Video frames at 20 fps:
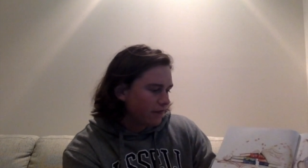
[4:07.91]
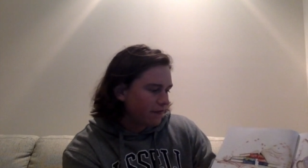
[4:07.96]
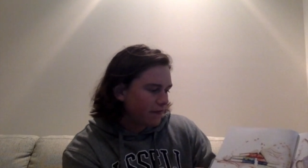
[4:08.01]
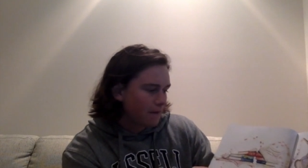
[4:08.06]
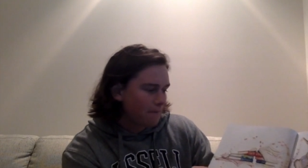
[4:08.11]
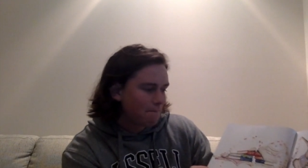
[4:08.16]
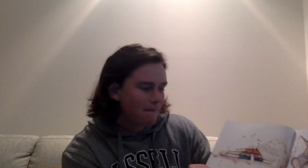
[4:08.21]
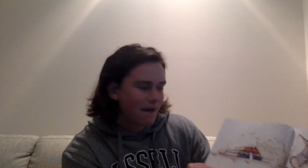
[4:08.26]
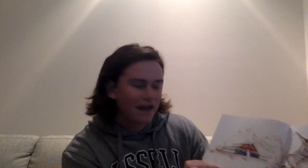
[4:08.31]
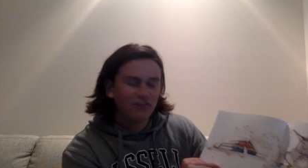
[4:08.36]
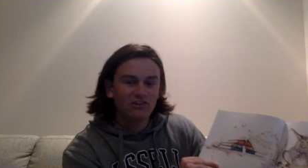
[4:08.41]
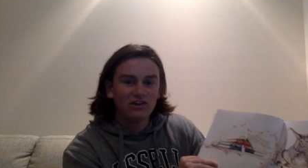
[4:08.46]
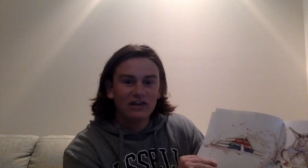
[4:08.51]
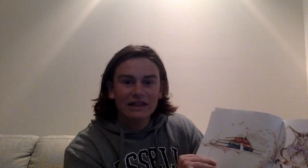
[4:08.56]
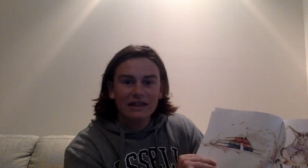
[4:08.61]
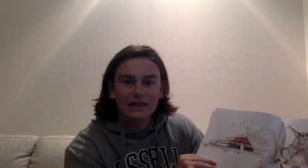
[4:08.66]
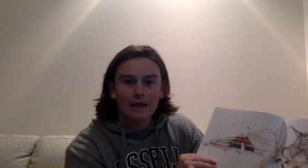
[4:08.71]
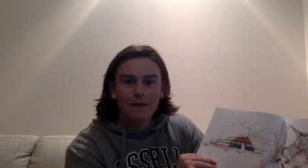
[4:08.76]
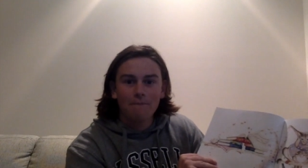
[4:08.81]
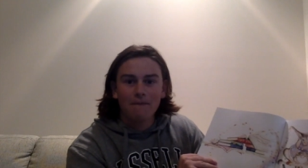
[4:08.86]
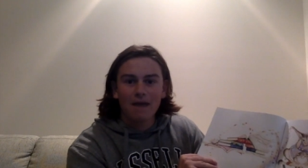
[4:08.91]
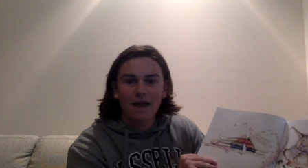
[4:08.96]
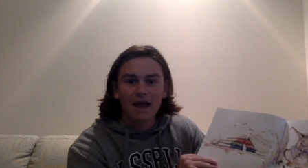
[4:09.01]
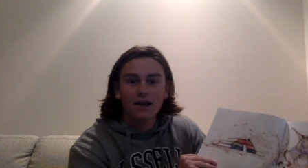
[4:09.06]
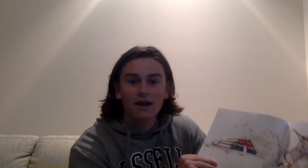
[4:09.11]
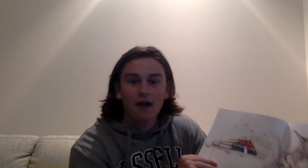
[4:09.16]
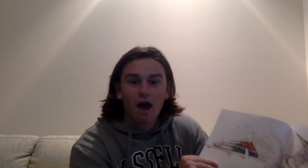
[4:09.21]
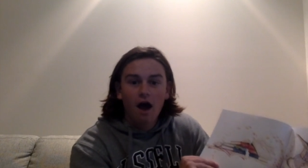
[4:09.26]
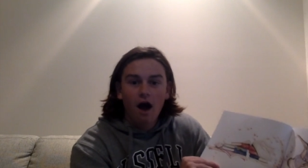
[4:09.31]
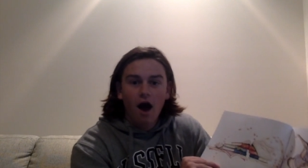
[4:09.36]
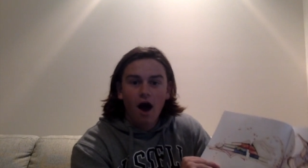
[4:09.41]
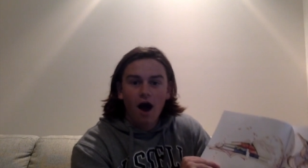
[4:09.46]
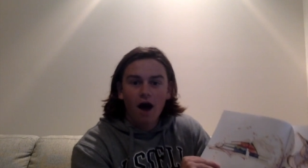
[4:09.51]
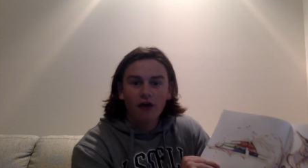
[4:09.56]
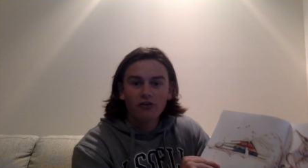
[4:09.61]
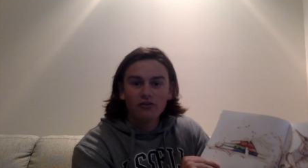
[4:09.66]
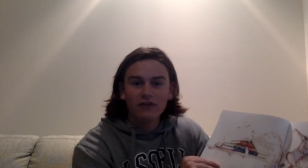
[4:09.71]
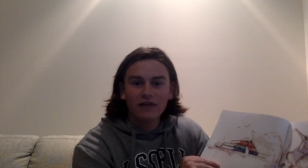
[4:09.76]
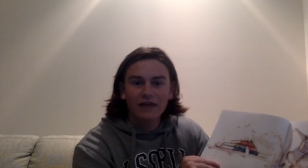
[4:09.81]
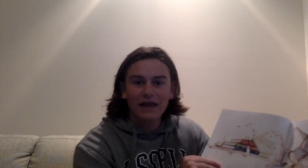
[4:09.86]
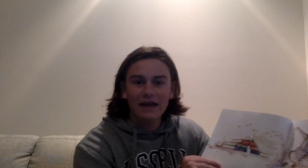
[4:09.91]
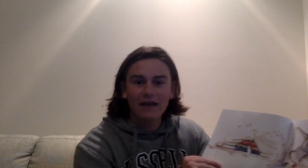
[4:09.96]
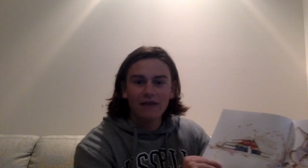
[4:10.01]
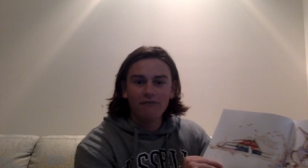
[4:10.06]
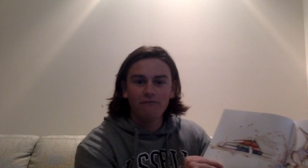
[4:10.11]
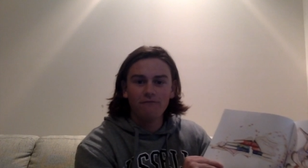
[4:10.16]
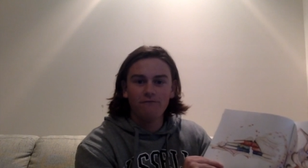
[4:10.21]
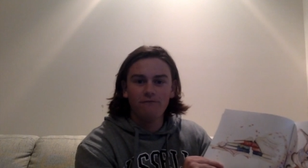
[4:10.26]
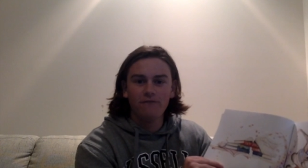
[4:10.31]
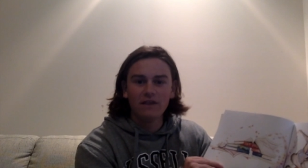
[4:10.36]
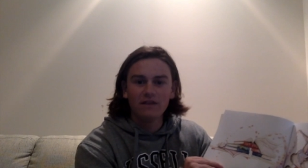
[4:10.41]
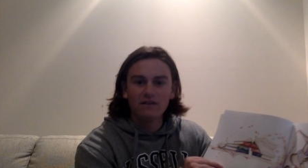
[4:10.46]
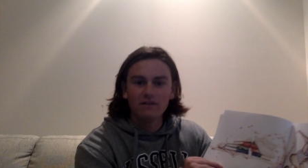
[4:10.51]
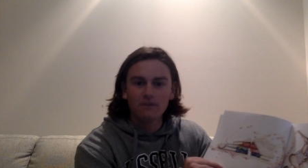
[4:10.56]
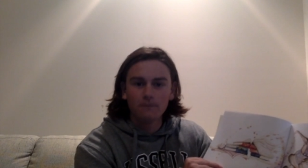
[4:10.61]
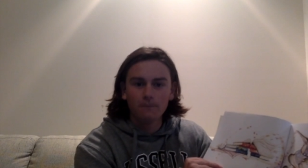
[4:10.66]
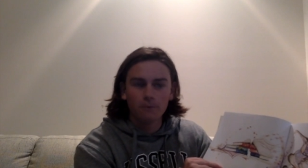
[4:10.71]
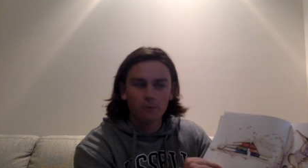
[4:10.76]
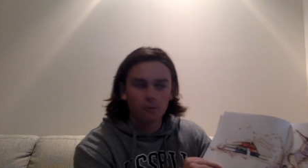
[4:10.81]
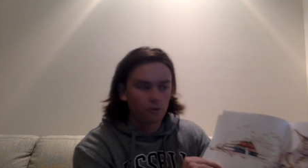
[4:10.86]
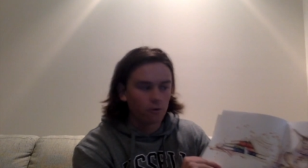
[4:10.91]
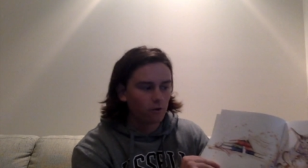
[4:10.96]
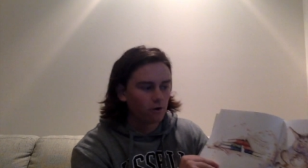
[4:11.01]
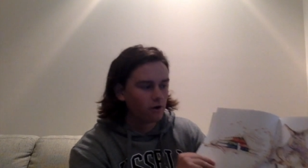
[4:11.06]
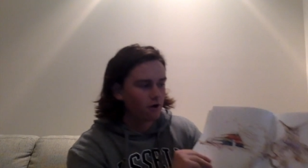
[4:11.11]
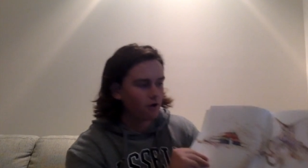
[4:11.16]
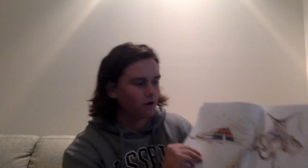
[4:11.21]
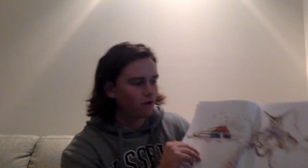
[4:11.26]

the magic that made Hush invisible.